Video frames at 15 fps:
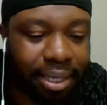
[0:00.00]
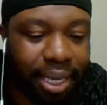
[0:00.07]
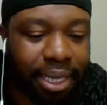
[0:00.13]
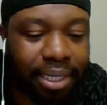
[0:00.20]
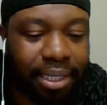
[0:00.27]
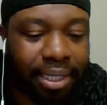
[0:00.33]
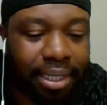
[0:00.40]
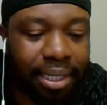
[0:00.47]

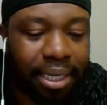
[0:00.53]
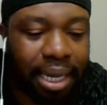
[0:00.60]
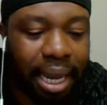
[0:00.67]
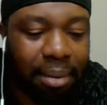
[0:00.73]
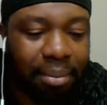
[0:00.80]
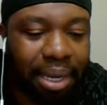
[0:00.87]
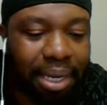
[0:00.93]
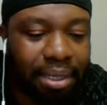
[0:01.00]

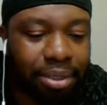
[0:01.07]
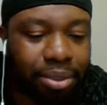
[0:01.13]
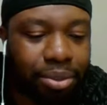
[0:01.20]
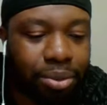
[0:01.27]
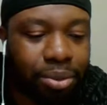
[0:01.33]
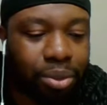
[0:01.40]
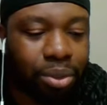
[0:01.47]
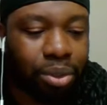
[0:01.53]
I'm like,
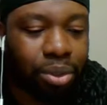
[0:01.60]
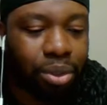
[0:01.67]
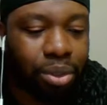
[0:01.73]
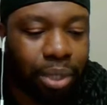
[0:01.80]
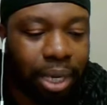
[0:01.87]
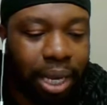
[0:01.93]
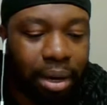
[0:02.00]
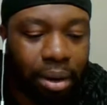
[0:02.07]
dude,
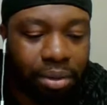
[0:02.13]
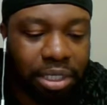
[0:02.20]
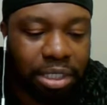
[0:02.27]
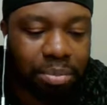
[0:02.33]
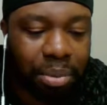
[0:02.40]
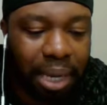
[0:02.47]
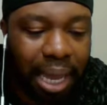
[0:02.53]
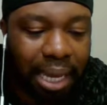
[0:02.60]
you get all
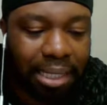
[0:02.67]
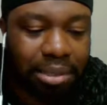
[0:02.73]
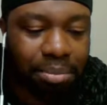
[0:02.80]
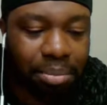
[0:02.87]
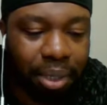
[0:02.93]
these blocks,